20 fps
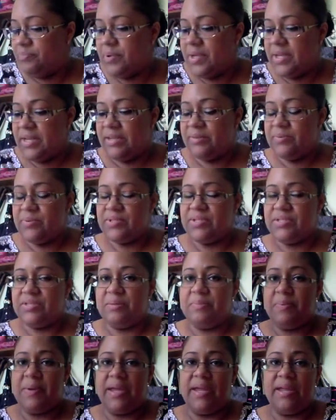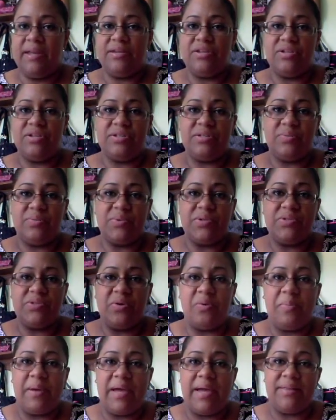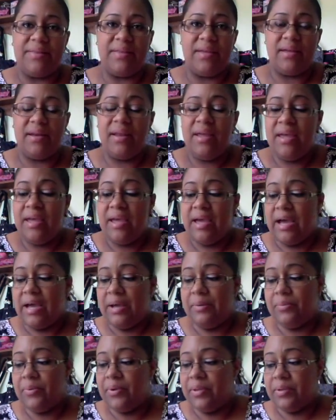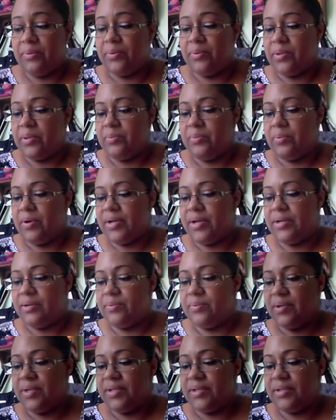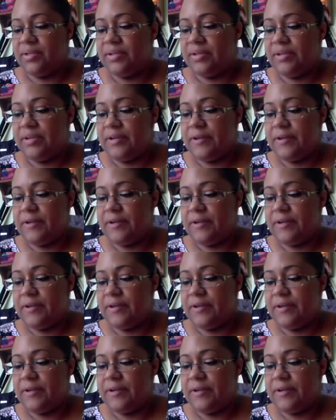But it was, the pain just was so bad that I really, really wanted one.